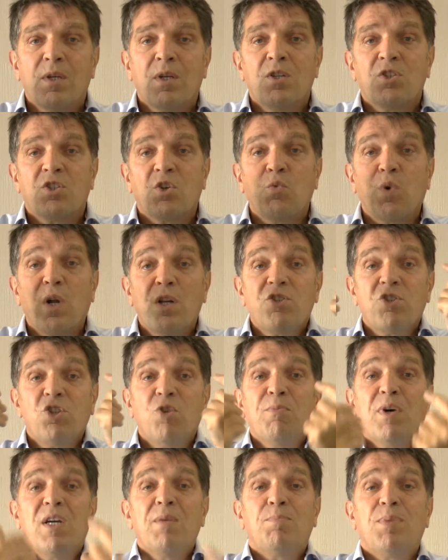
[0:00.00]
So whilst you
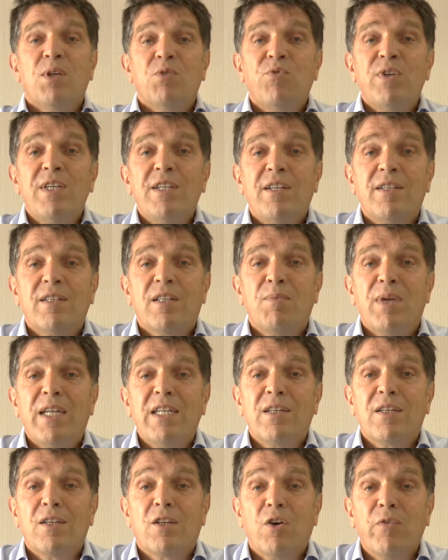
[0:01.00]
might be reading them
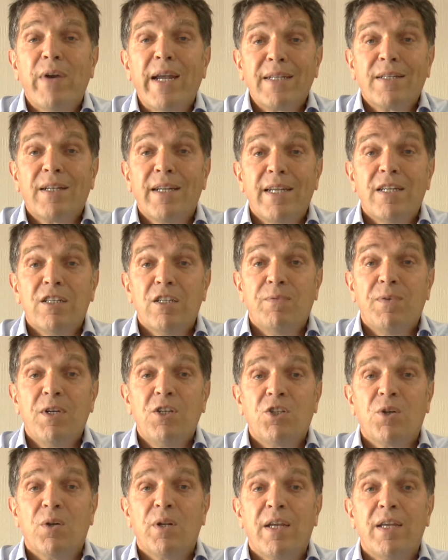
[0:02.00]
incorrectly
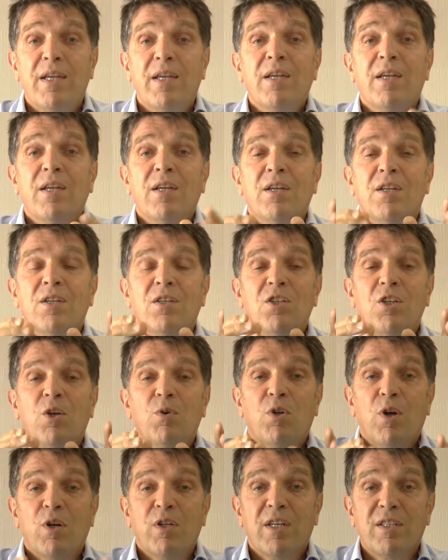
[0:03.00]
individually, you
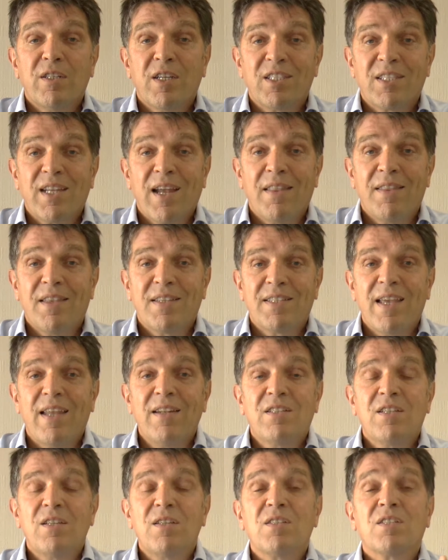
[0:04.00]
don't understand the
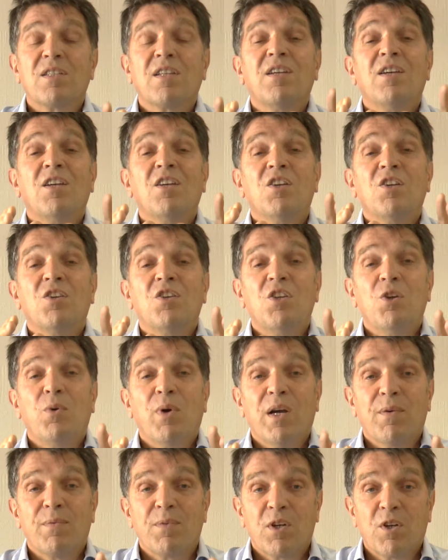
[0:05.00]
sentence, you
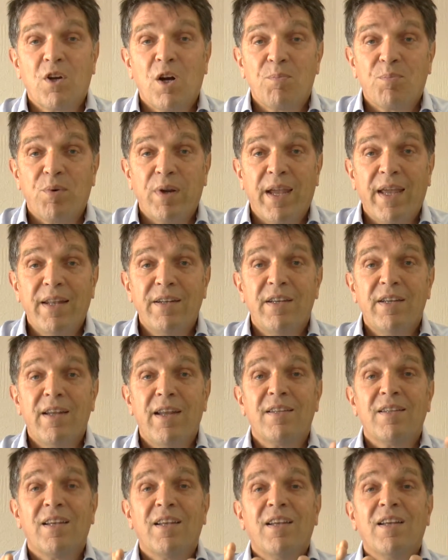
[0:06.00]
haven't comprehended
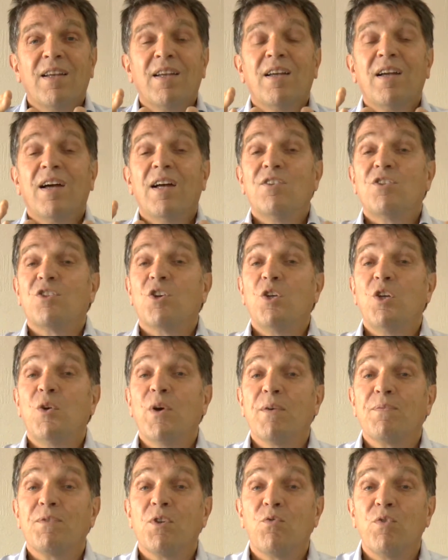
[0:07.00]
it, and so you
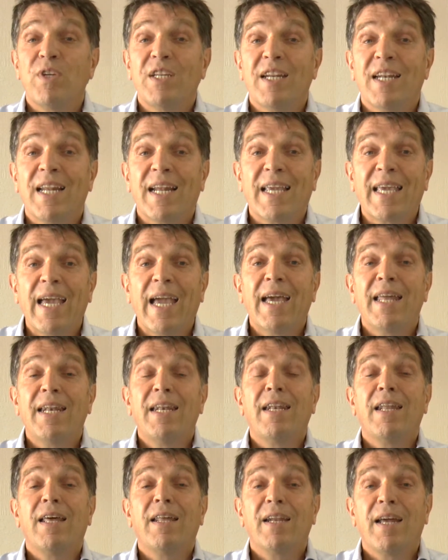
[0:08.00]
have to read it
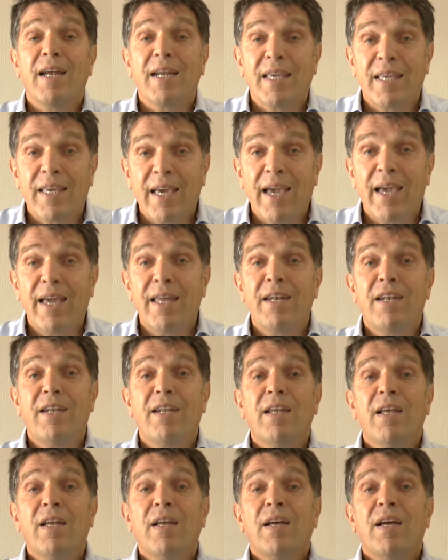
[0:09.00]
again and
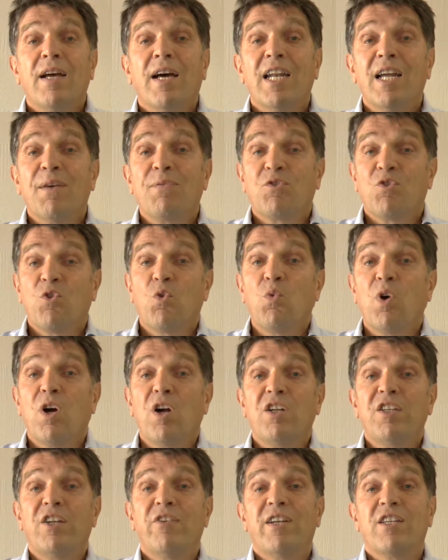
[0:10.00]
again, and after a
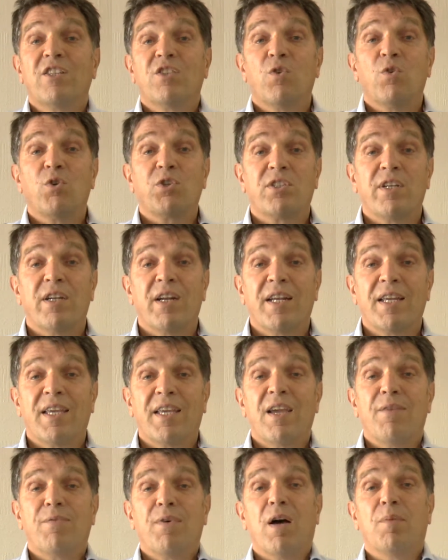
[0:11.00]
while you're exhausted and
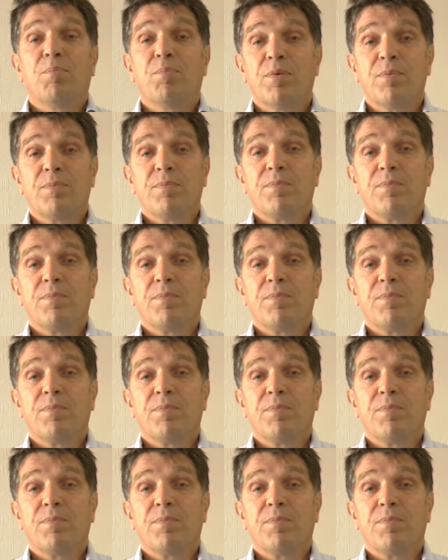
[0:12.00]
give up.